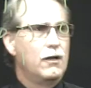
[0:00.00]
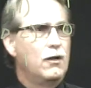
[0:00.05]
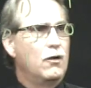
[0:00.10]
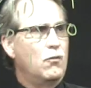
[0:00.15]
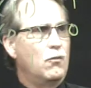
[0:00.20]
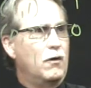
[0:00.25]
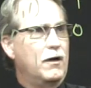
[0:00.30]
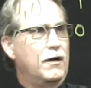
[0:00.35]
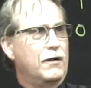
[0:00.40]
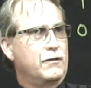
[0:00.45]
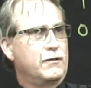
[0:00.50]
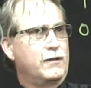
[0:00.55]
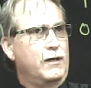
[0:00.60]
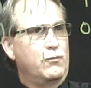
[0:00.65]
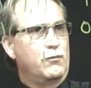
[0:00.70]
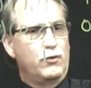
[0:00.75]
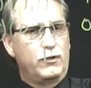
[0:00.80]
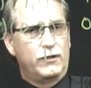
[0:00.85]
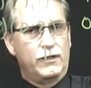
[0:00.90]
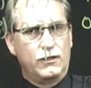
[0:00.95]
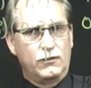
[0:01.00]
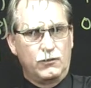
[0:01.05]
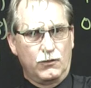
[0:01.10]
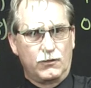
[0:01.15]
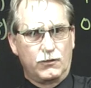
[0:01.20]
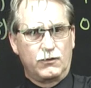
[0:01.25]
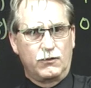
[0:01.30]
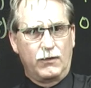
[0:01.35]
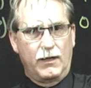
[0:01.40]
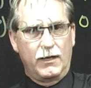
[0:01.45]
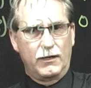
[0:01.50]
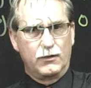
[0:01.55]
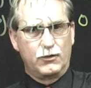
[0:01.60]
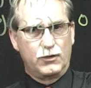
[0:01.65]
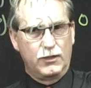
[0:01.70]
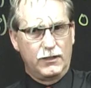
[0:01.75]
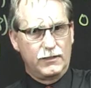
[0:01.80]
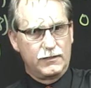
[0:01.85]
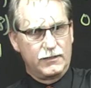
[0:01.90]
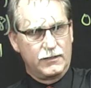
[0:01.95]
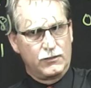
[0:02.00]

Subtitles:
whereas a prudential strategy is a